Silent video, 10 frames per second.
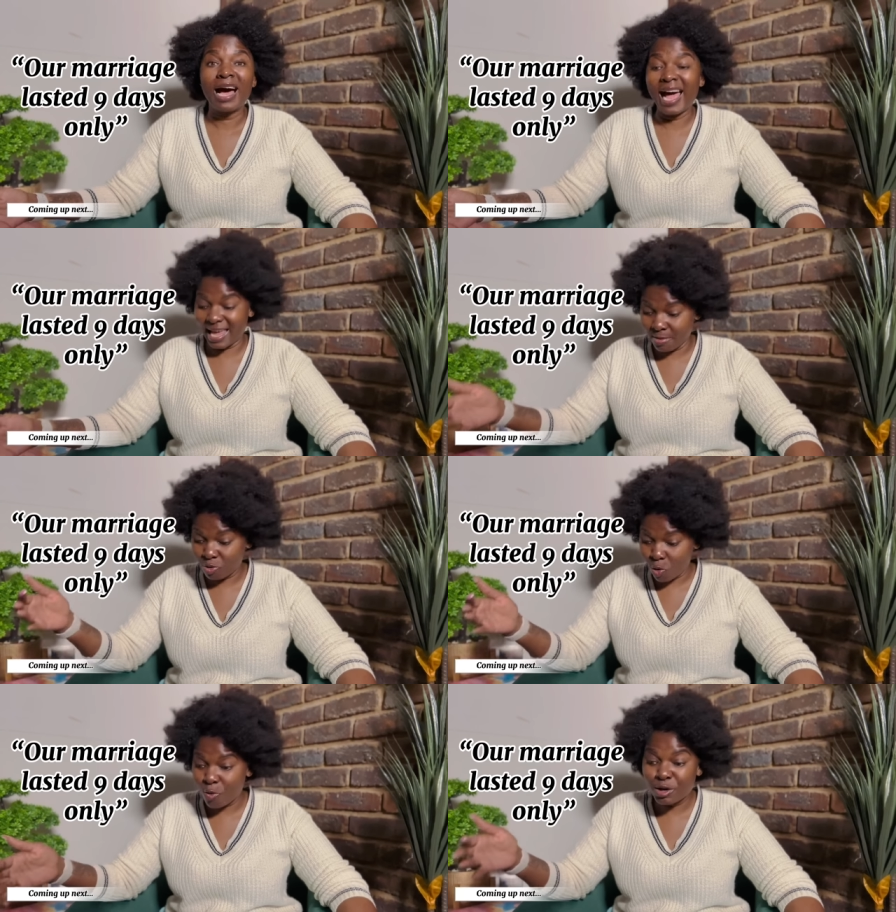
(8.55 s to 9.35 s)
I
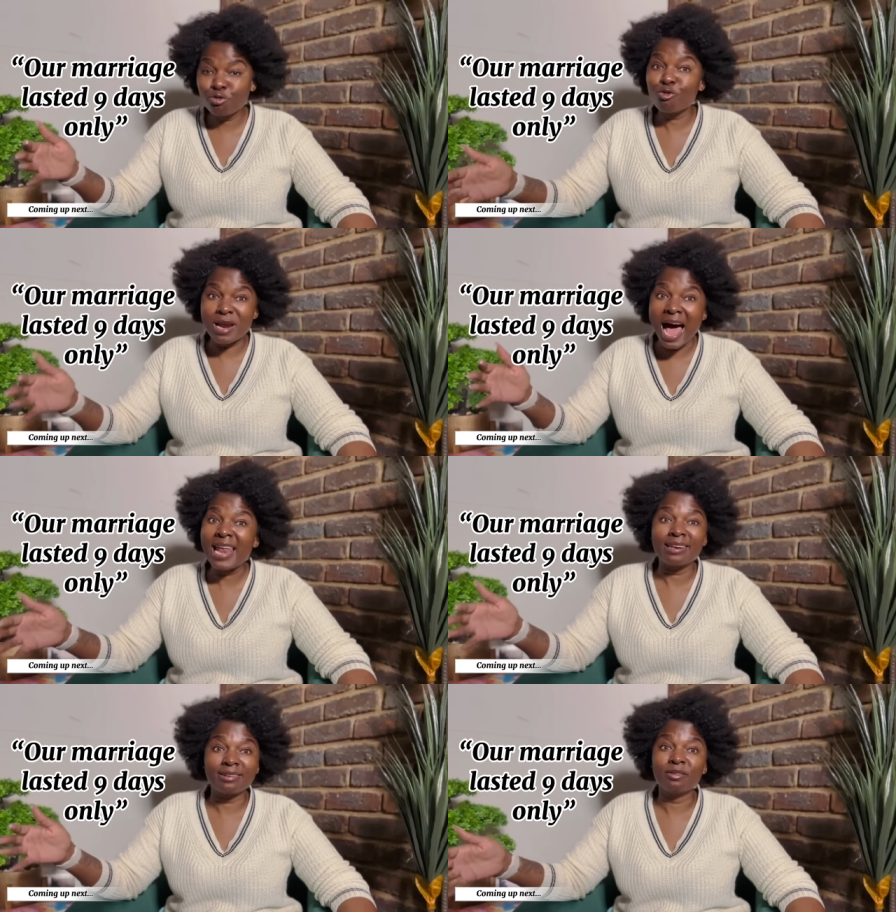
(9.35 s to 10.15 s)
am going to
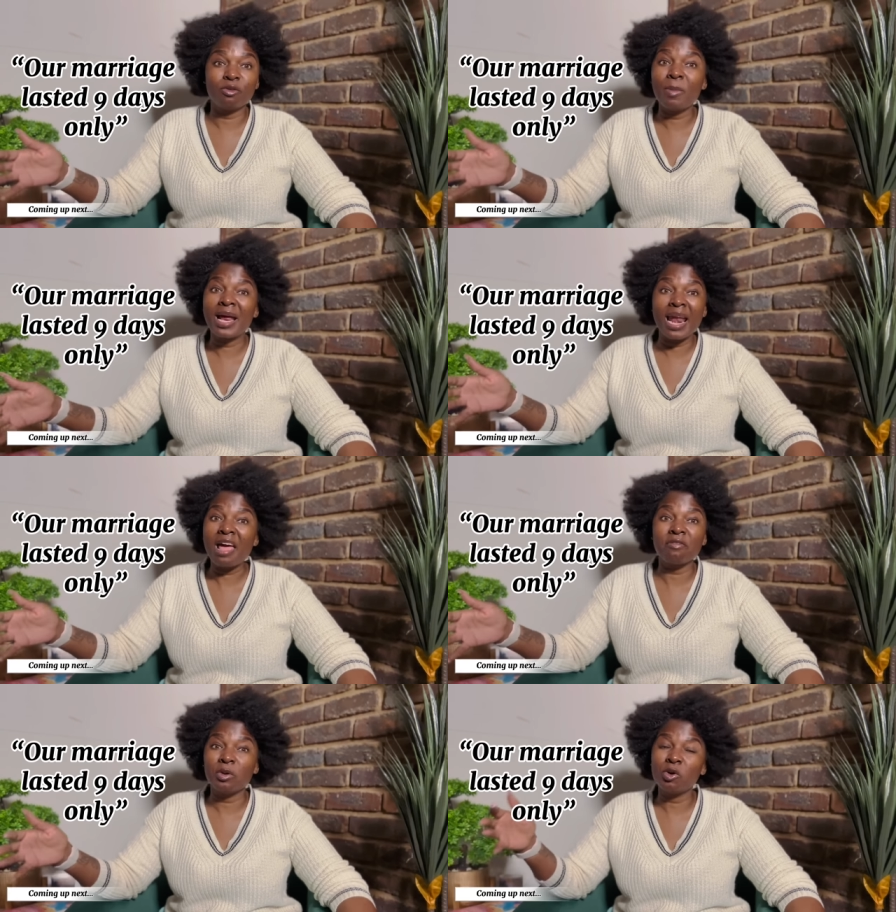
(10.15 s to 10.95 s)
run for my
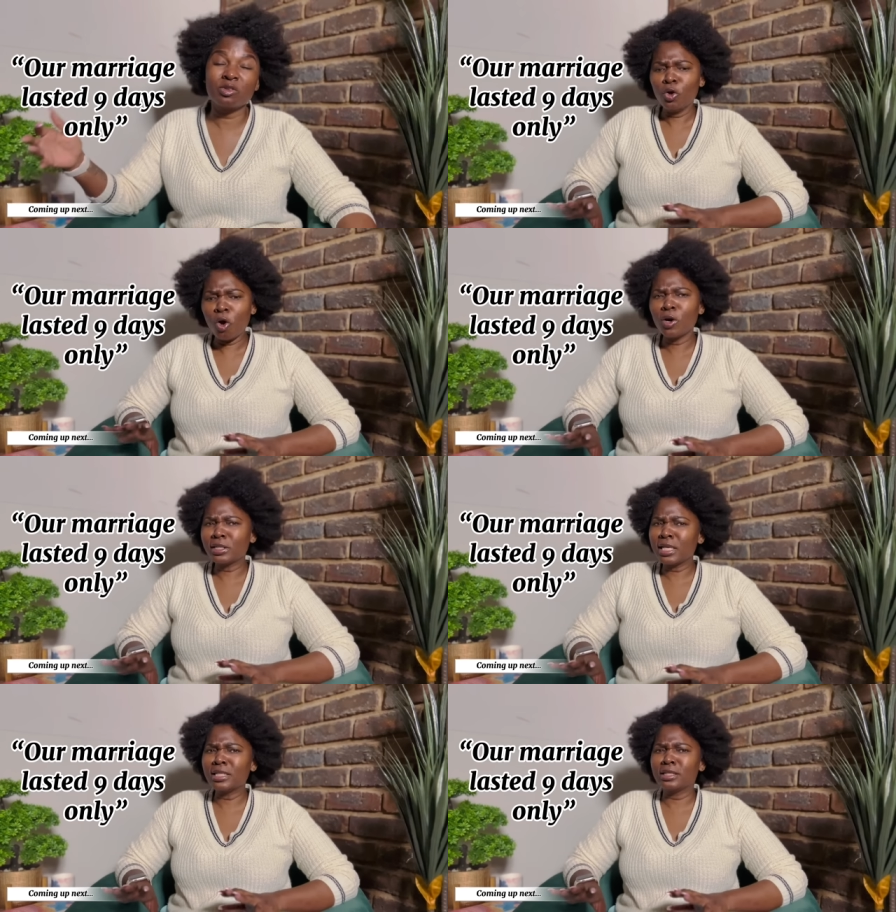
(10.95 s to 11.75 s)
life because your
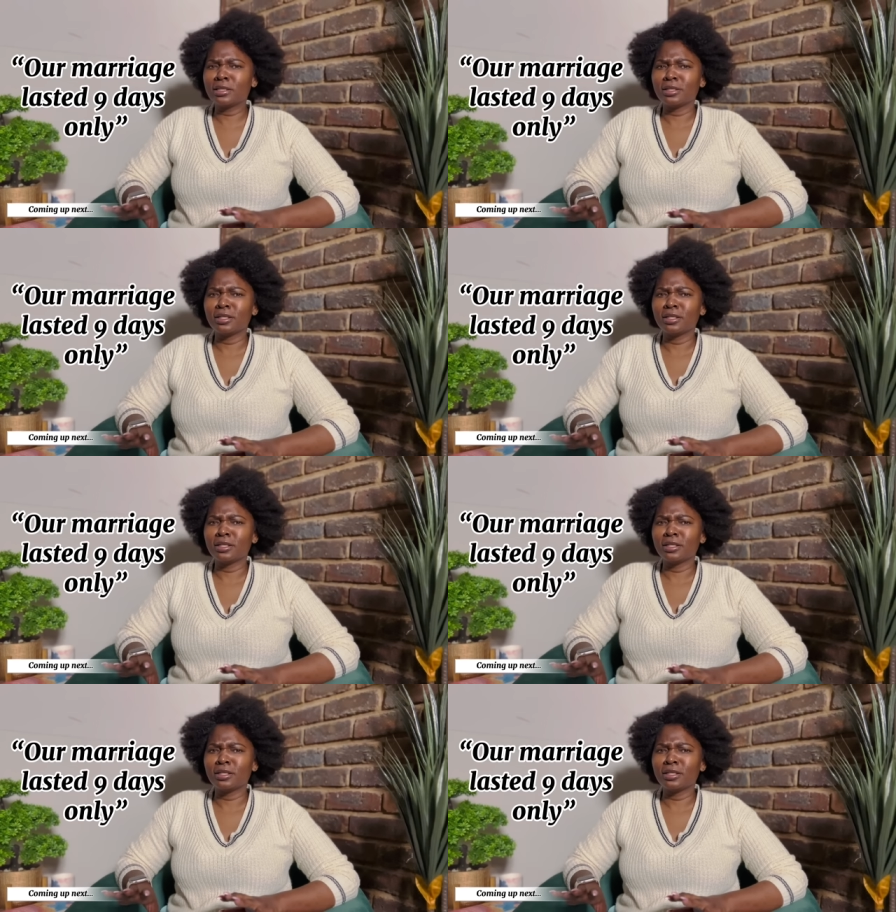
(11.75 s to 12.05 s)
concerns